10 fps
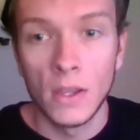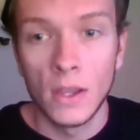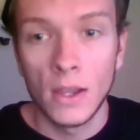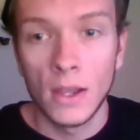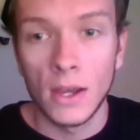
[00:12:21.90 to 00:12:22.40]

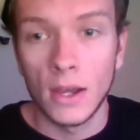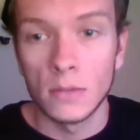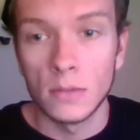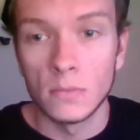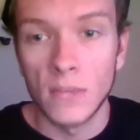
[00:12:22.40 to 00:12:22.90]

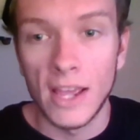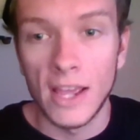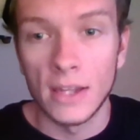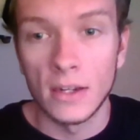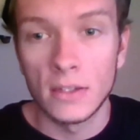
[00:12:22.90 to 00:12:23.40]
and
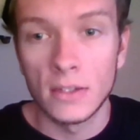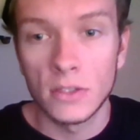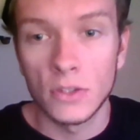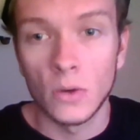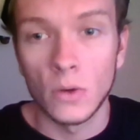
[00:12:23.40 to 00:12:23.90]

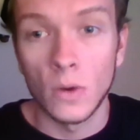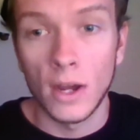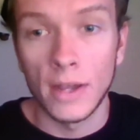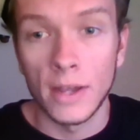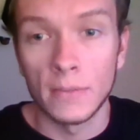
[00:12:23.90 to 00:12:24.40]
so
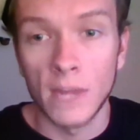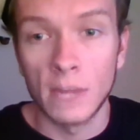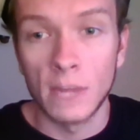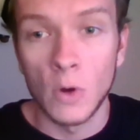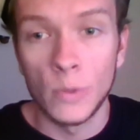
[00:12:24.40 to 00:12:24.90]
I'm
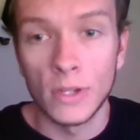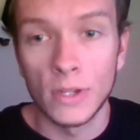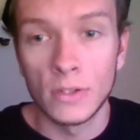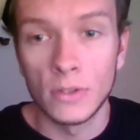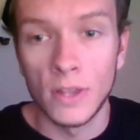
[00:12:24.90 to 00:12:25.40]
hoping
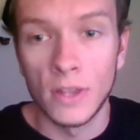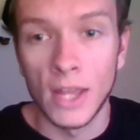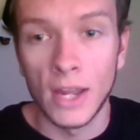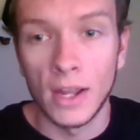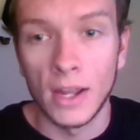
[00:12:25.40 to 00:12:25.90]
that
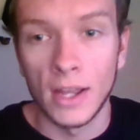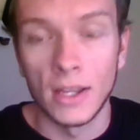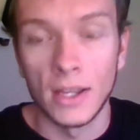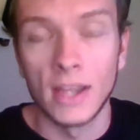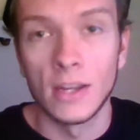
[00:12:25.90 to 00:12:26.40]
I
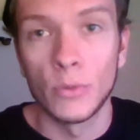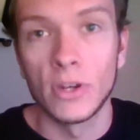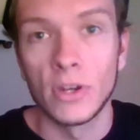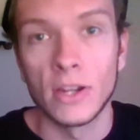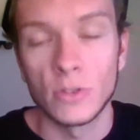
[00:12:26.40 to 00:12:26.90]
get a pretty
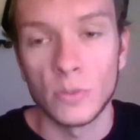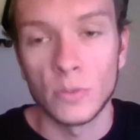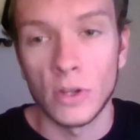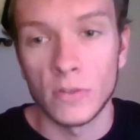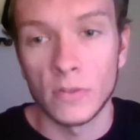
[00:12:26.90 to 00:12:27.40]
nice response
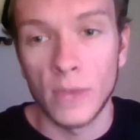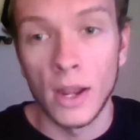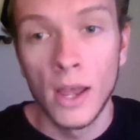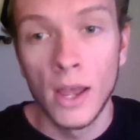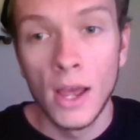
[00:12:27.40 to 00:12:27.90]
from that.
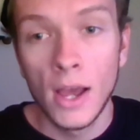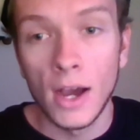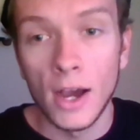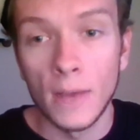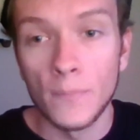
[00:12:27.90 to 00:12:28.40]

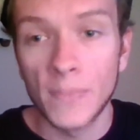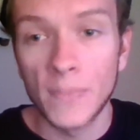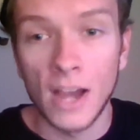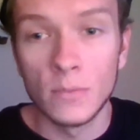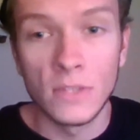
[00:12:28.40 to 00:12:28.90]

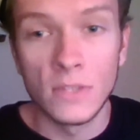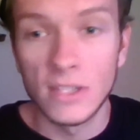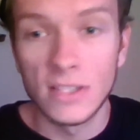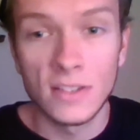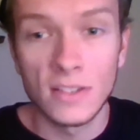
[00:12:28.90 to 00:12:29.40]
I'm This
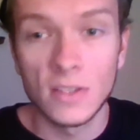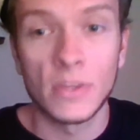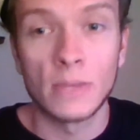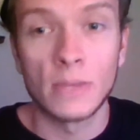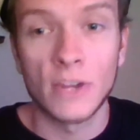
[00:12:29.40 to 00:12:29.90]
isn't something I'm
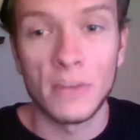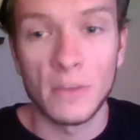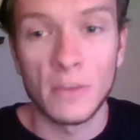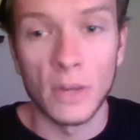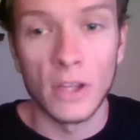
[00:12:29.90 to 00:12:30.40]
trying to make
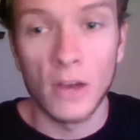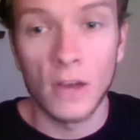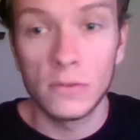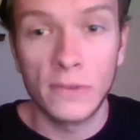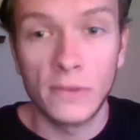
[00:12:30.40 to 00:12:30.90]
money off of. I